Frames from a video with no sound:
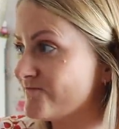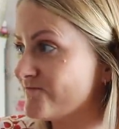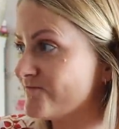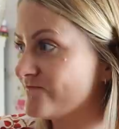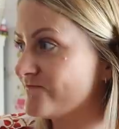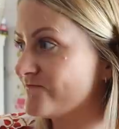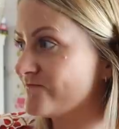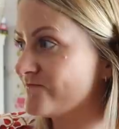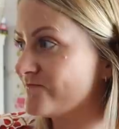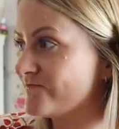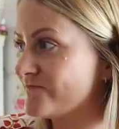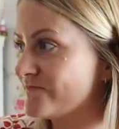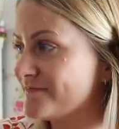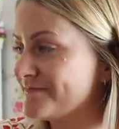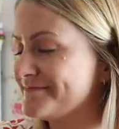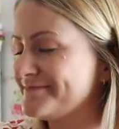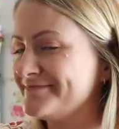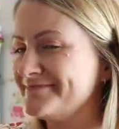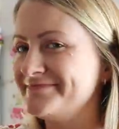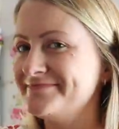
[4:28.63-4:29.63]
Here's
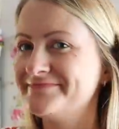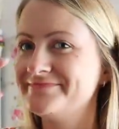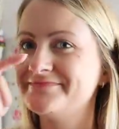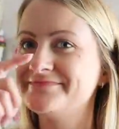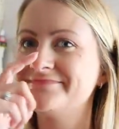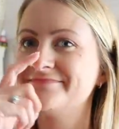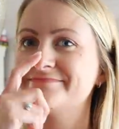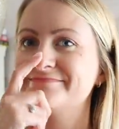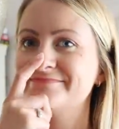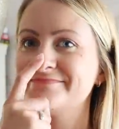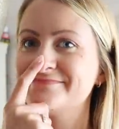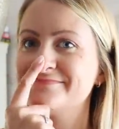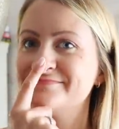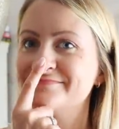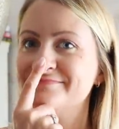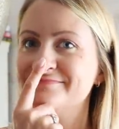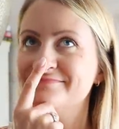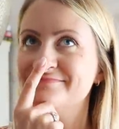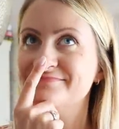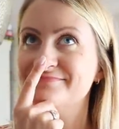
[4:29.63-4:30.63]
something I found on the
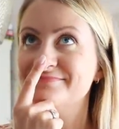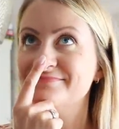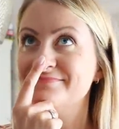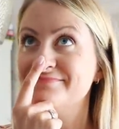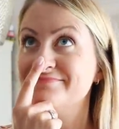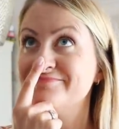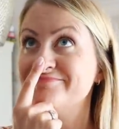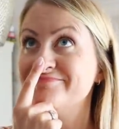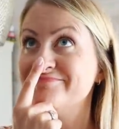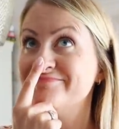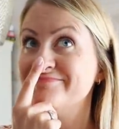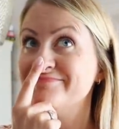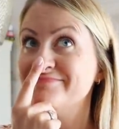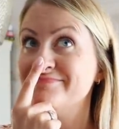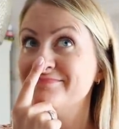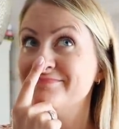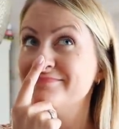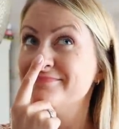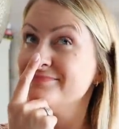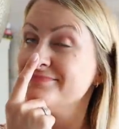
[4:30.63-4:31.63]
internet.
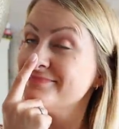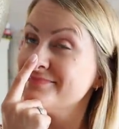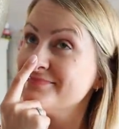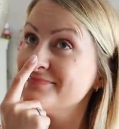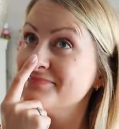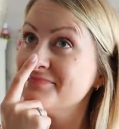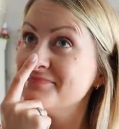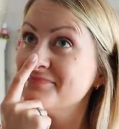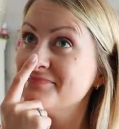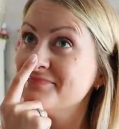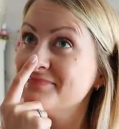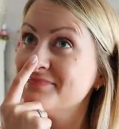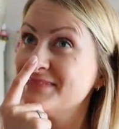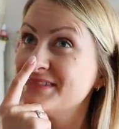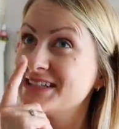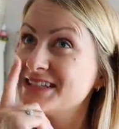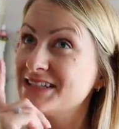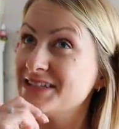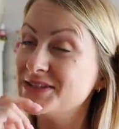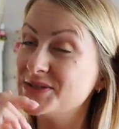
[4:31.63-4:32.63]
Yes,
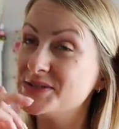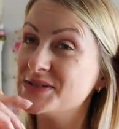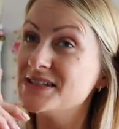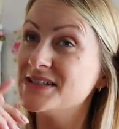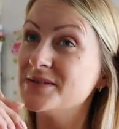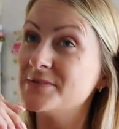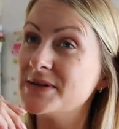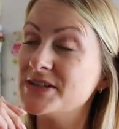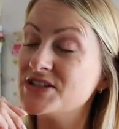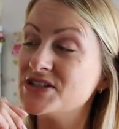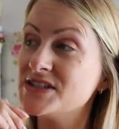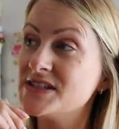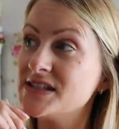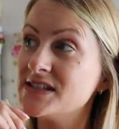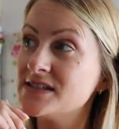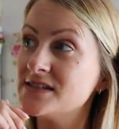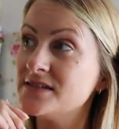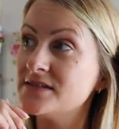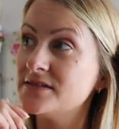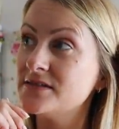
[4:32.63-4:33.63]
soy gluten
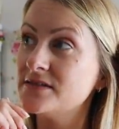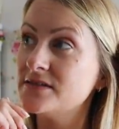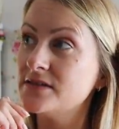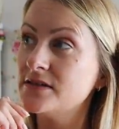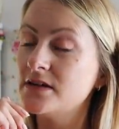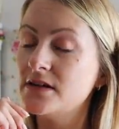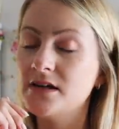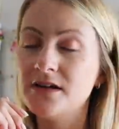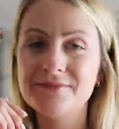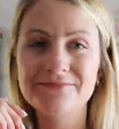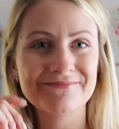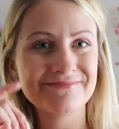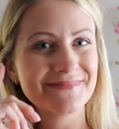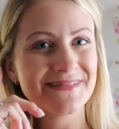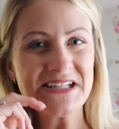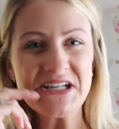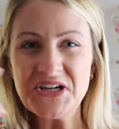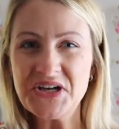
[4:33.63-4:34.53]
sauce does have gluten in it.